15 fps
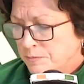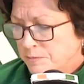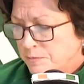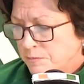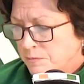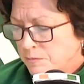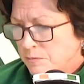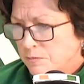
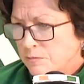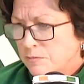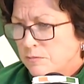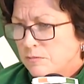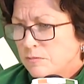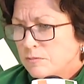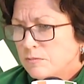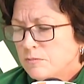Katie, when you look
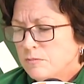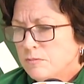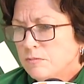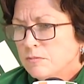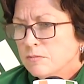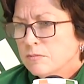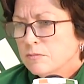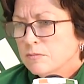at just
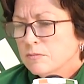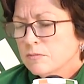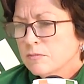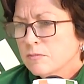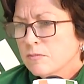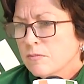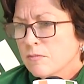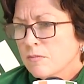
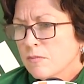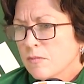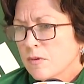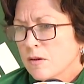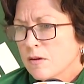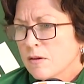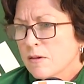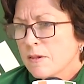
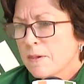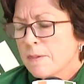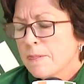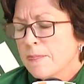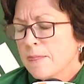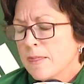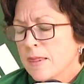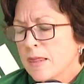everything that you